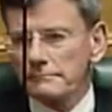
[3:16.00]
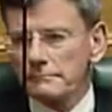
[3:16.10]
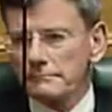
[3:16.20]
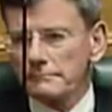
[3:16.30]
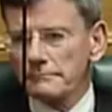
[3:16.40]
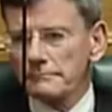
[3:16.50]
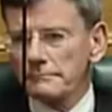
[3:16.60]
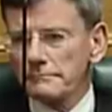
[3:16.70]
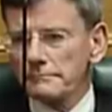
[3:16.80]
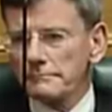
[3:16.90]

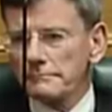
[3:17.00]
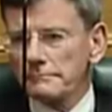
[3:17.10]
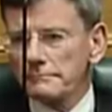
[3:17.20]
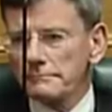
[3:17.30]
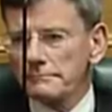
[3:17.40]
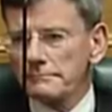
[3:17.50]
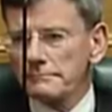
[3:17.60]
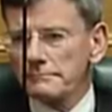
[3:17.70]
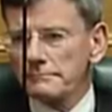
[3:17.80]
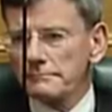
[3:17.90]

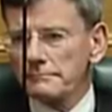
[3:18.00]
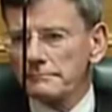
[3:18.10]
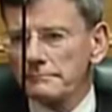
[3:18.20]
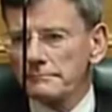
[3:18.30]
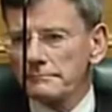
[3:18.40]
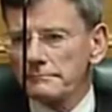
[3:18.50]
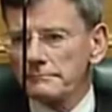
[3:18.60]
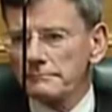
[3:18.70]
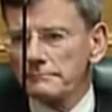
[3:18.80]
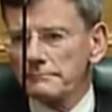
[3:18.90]

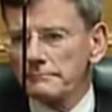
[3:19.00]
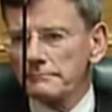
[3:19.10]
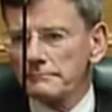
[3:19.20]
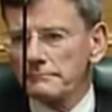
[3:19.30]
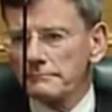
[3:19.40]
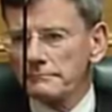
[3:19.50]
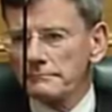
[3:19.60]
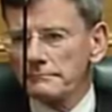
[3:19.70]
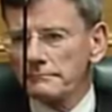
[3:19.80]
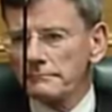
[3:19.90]

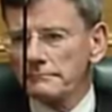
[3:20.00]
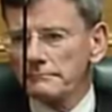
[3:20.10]
[no speech]